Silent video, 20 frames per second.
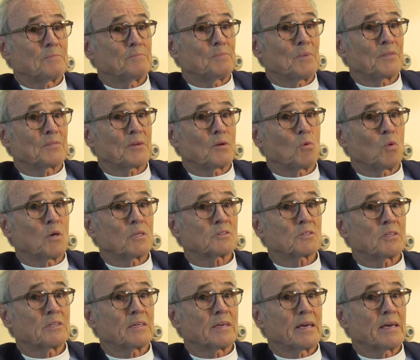but there
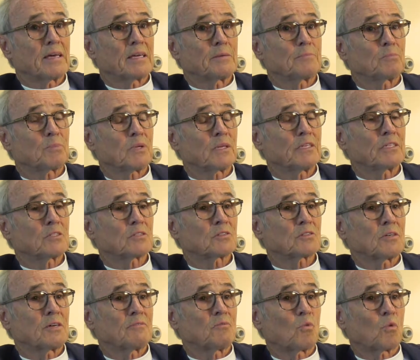wasn't a place
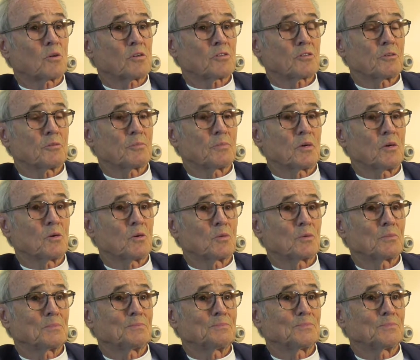of worship on